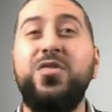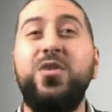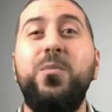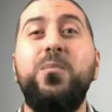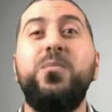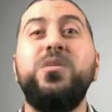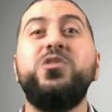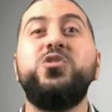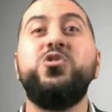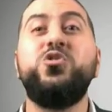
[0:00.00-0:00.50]
the
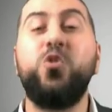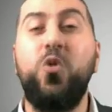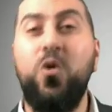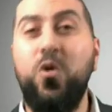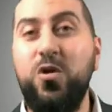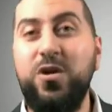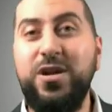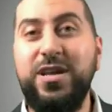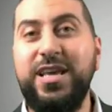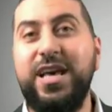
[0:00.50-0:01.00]

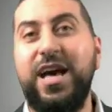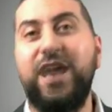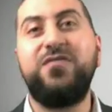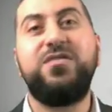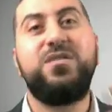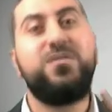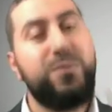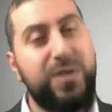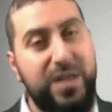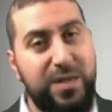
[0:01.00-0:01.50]
majority
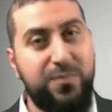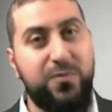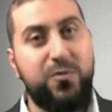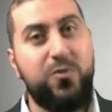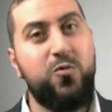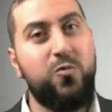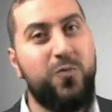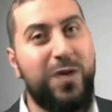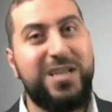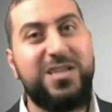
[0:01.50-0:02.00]
of the
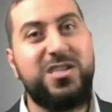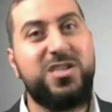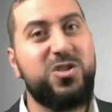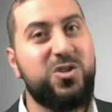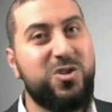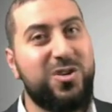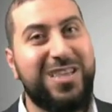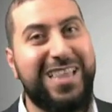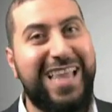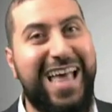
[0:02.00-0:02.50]
people who
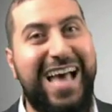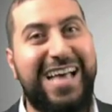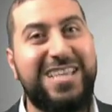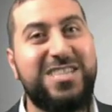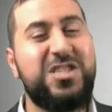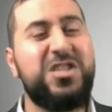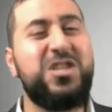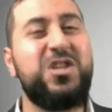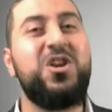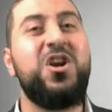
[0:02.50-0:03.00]
registered
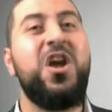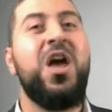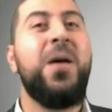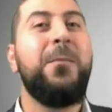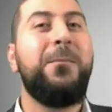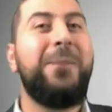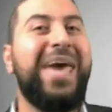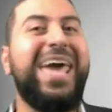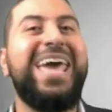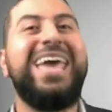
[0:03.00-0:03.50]
last year
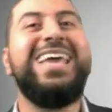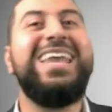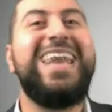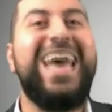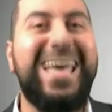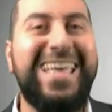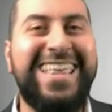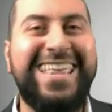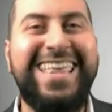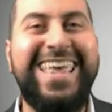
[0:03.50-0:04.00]
paid
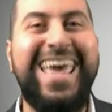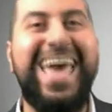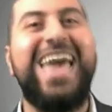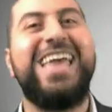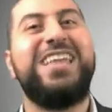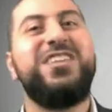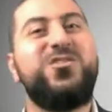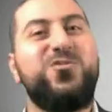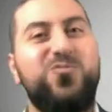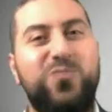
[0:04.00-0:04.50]

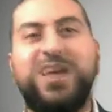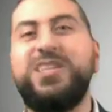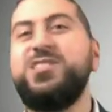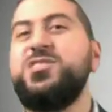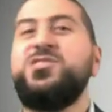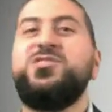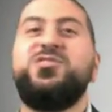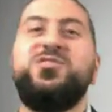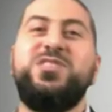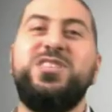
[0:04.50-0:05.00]
again to
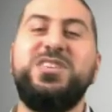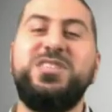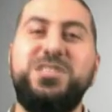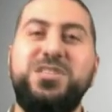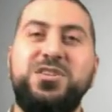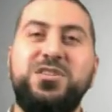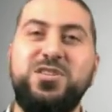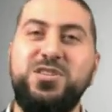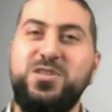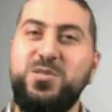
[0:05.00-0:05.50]
register
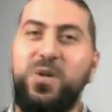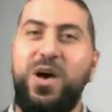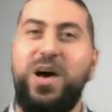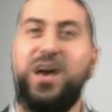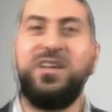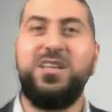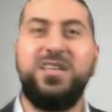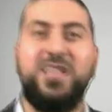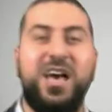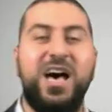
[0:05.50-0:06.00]
this year,
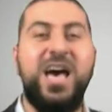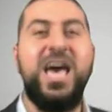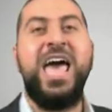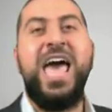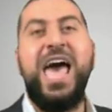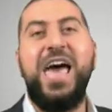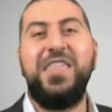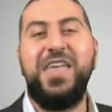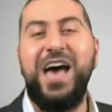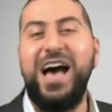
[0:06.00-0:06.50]
subhanAllah.
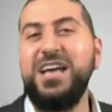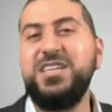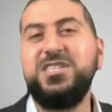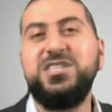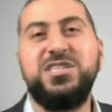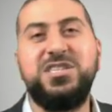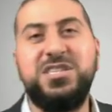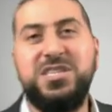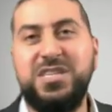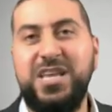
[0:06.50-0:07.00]
And
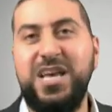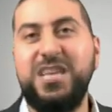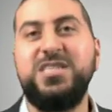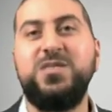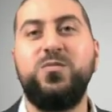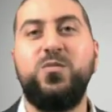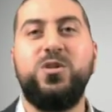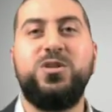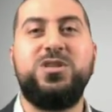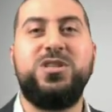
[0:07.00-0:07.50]
that's just a
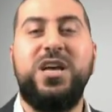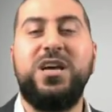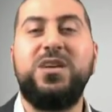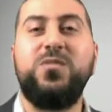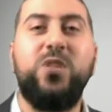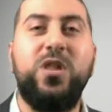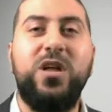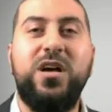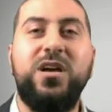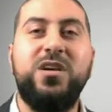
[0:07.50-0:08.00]
testimony,
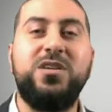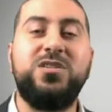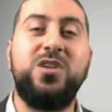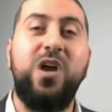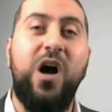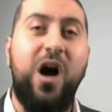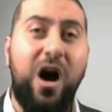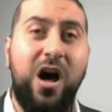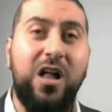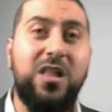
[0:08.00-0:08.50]

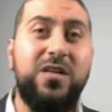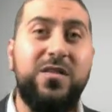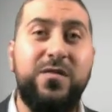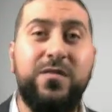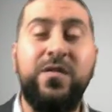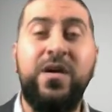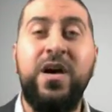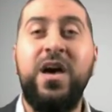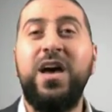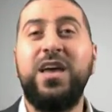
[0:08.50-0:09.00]
to all
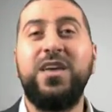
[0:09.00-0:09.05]
of